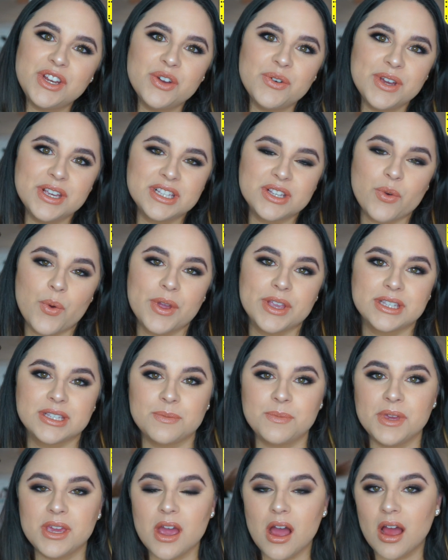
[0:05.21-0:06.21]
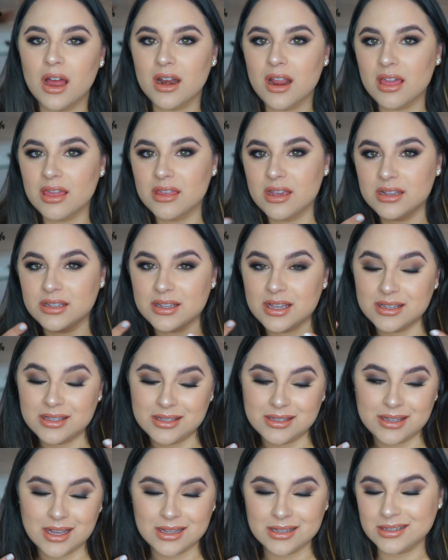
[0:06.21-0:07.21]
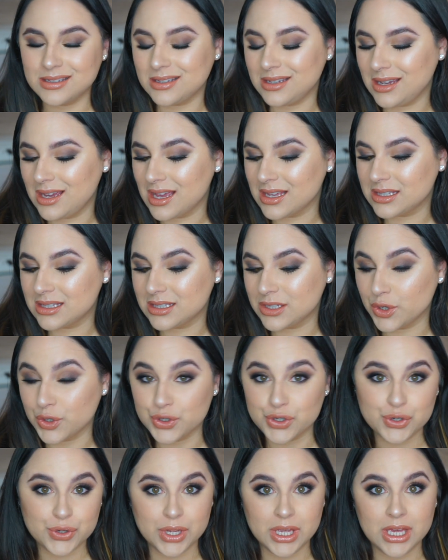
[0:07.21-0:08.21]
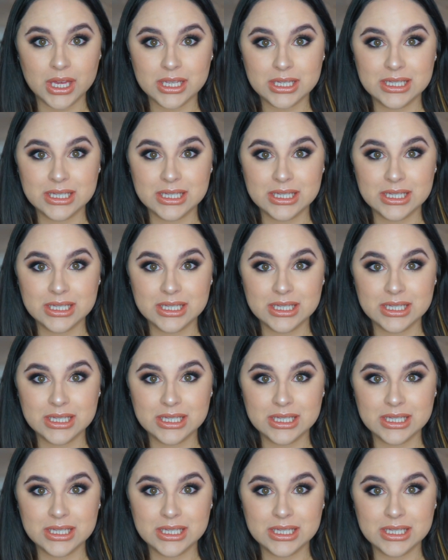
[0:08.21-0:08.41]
video is going to be on this sexy, sultry,